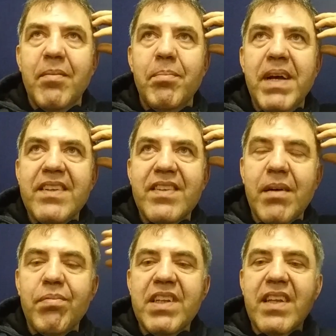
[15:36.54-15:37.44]
mess
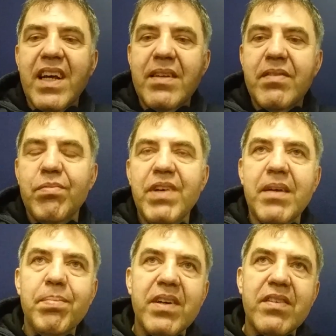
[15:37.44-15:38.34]
up with that
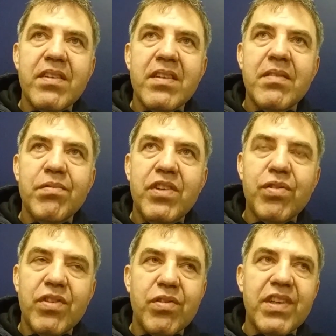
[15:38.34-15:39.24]
weak person which
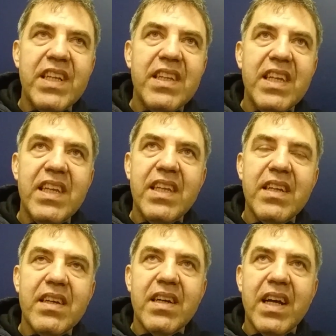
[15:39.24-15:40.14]
was already
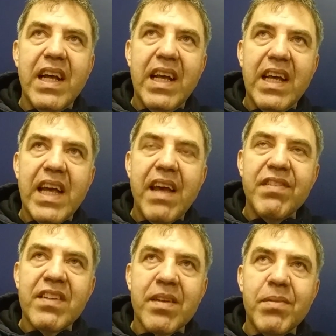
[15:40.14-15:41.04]

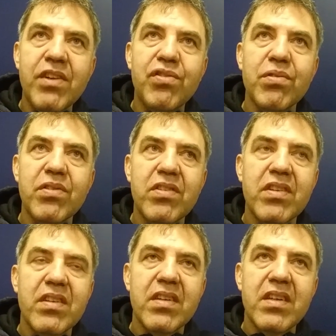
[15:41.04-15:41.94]
having some issues.
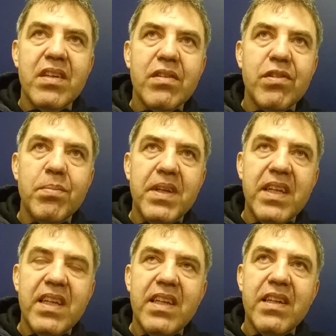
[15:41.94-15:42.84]
Could
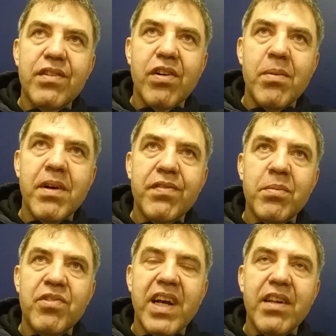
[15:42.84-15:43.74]
be trauma
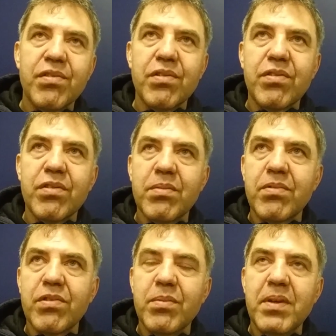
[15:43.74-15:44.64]
from childhood,
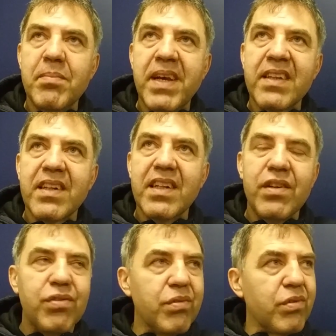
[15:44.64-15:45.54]
could be mental
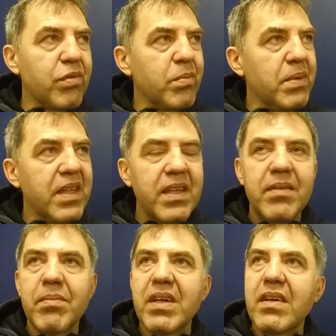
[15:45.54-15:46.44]
issues, could be